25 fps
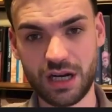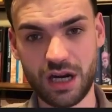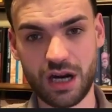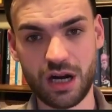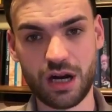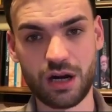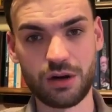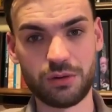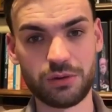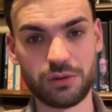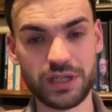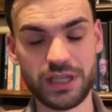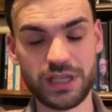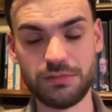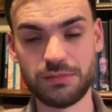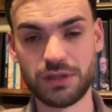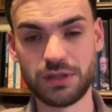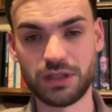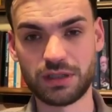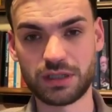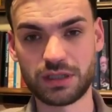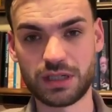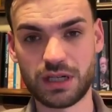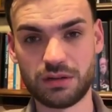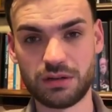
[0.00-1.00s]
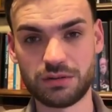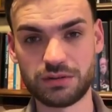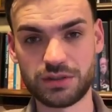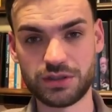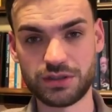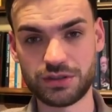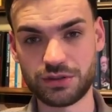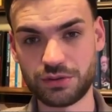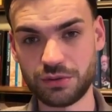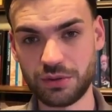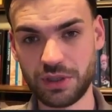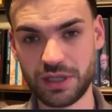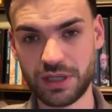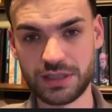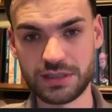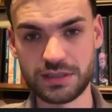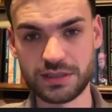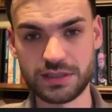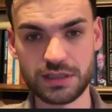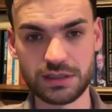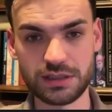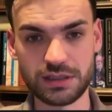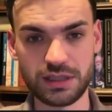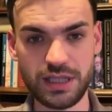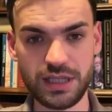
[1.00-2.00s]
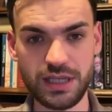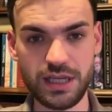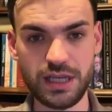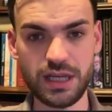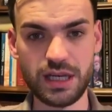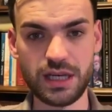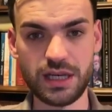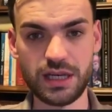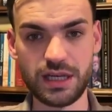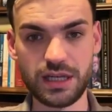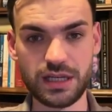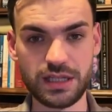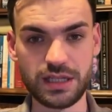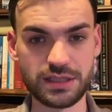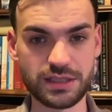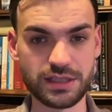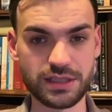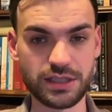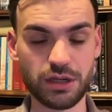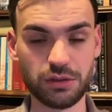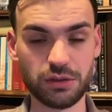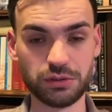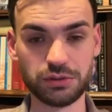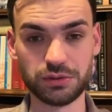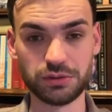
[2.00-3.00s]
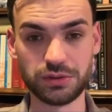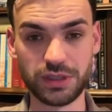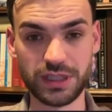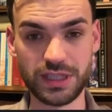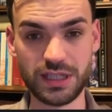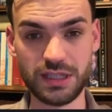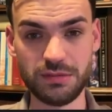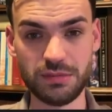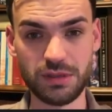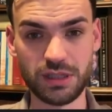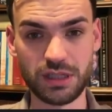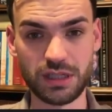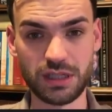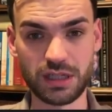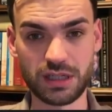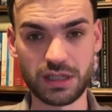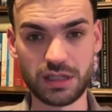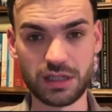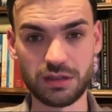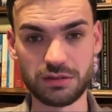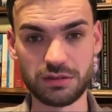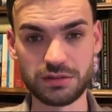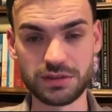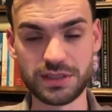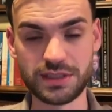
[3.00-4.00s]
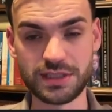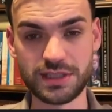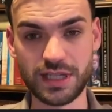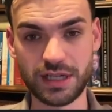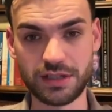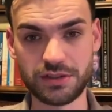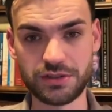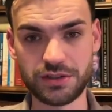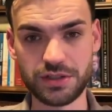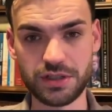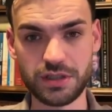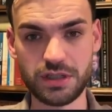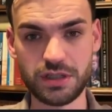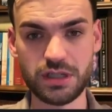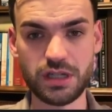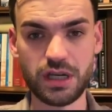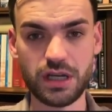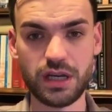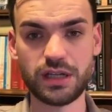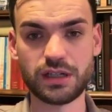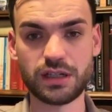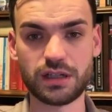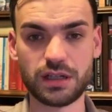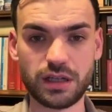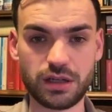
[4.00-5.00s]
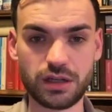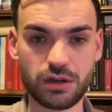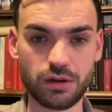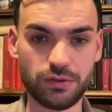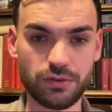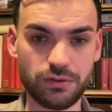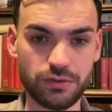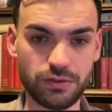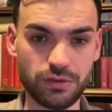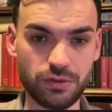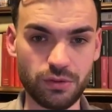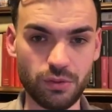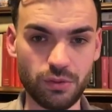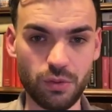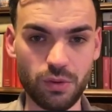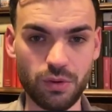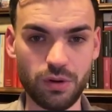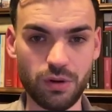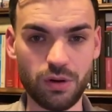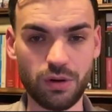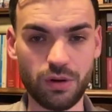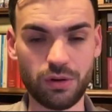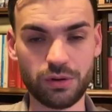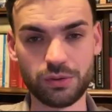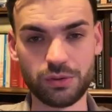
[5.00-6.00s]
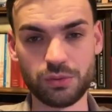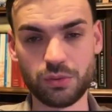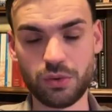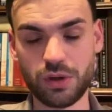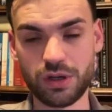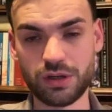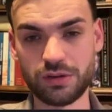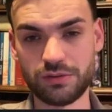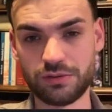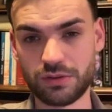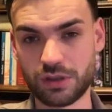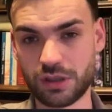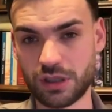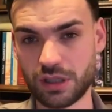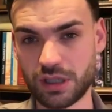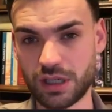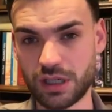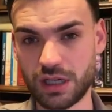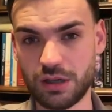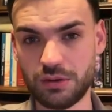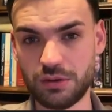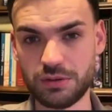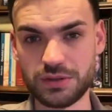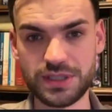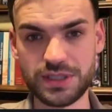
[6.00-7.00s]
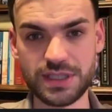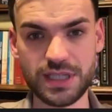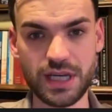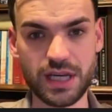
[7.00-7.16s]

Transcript: our email accounts to Instantly is go to the email accounts section and click on one of our accounts